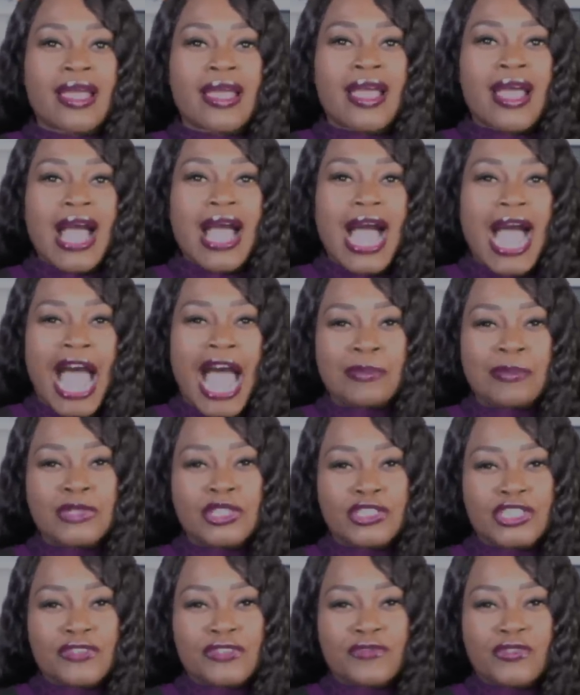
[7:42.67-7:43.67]
I'm
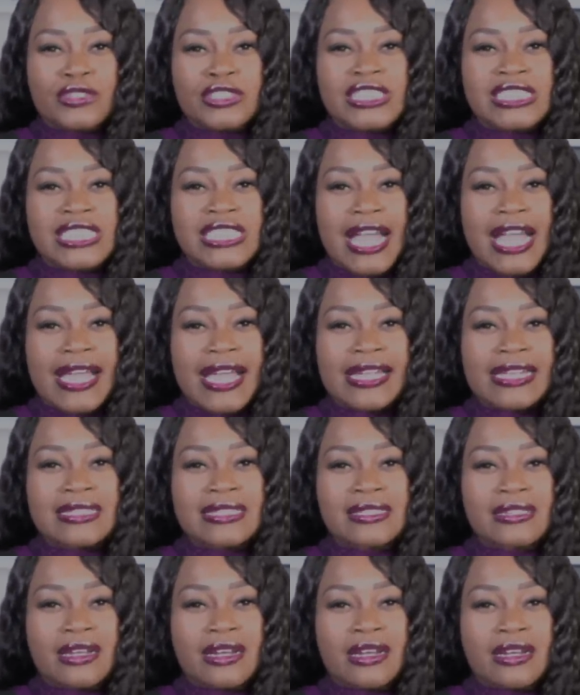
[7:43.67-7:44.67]
looking for signs
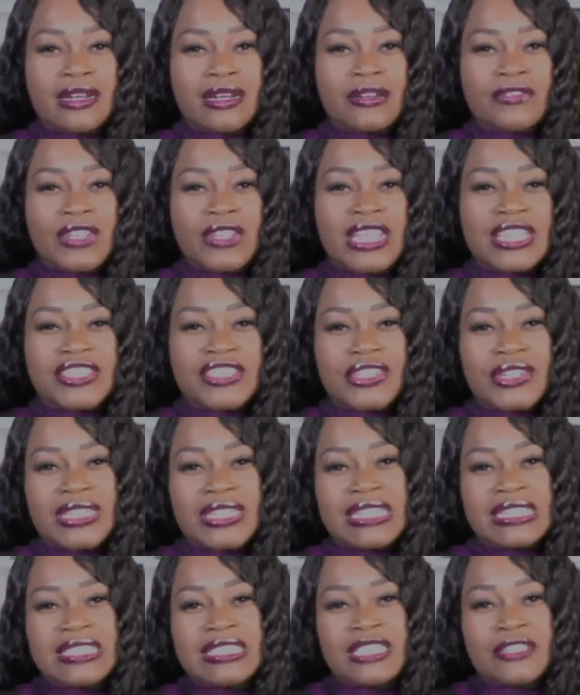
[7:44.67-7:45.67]
of is there any
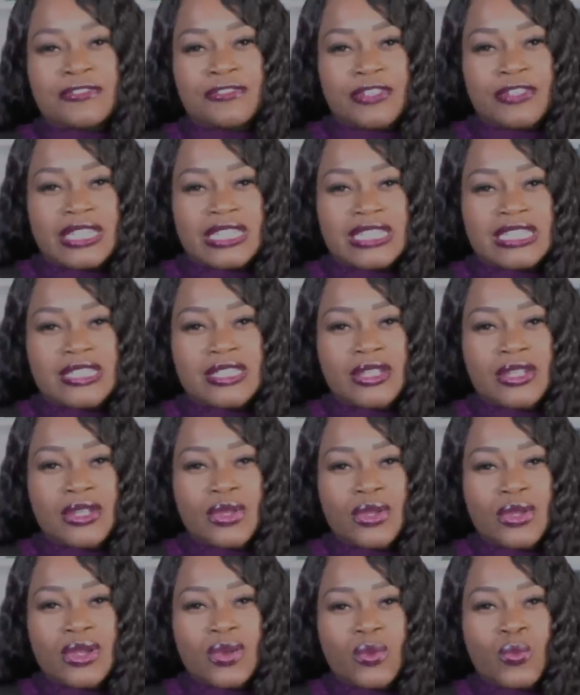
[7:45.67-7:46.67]
difference
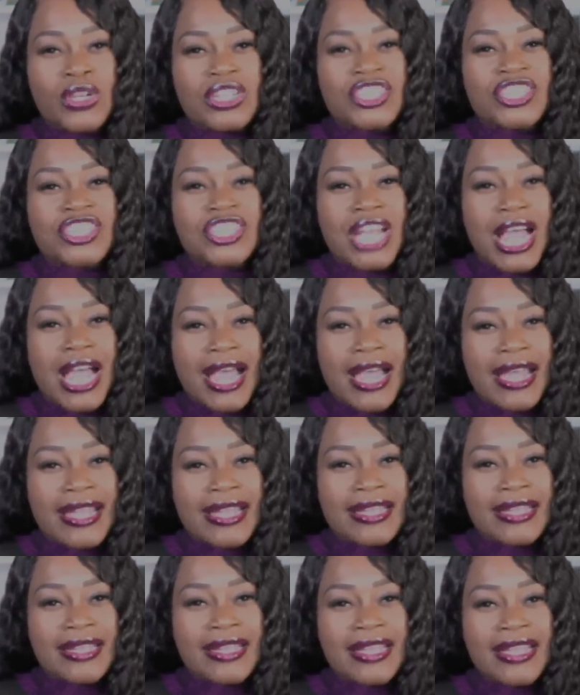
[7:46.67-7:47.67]
with
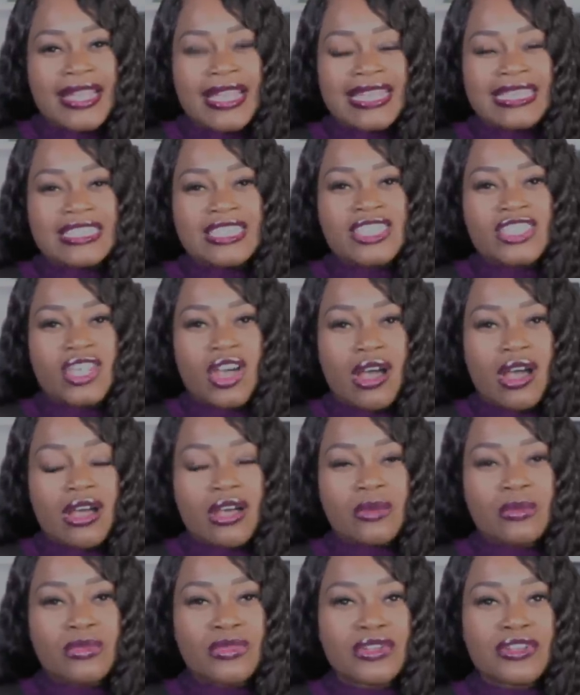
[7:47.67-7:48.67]
Chi and
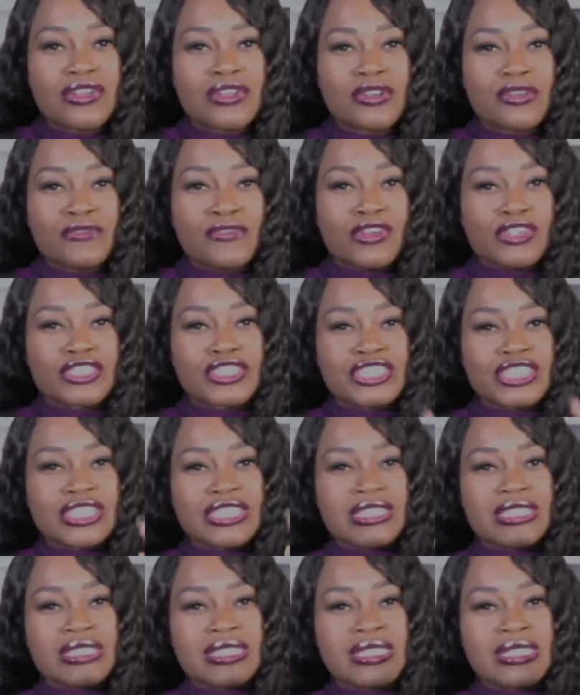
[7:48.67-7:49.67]
Psalm
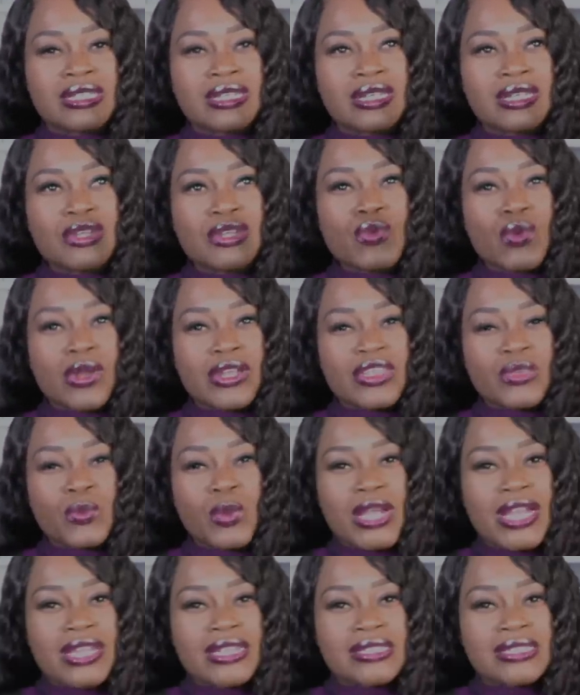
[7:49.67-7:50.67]
versus North
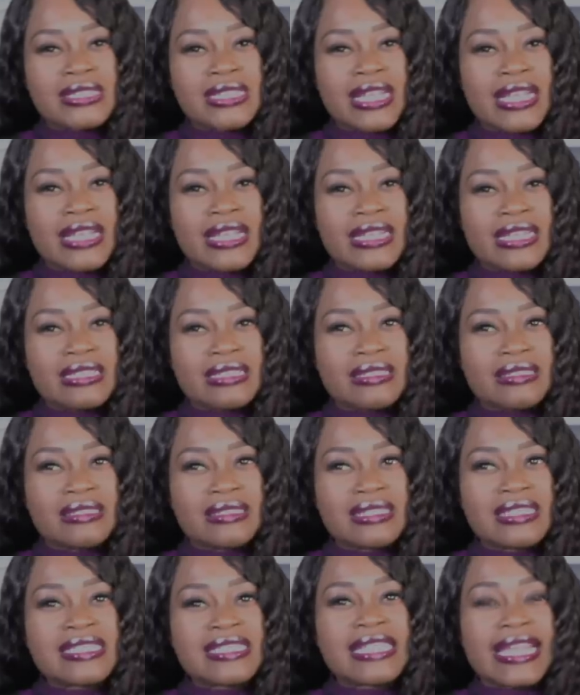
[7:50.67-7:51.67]
West and
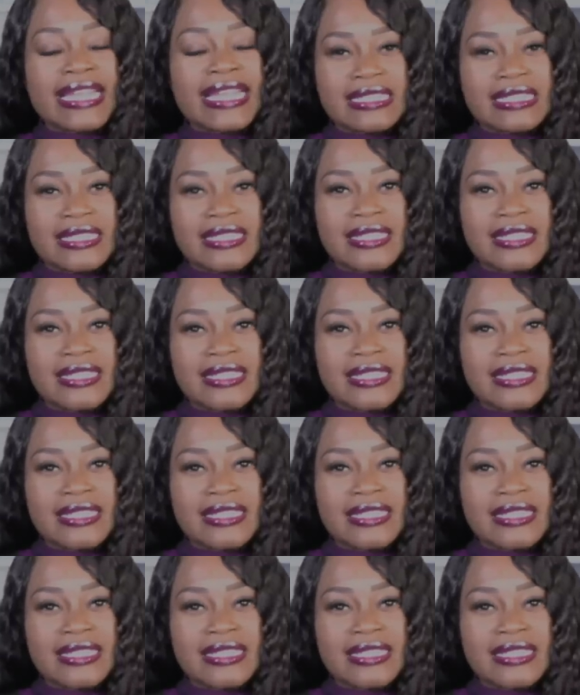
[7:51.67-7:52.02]
Saint?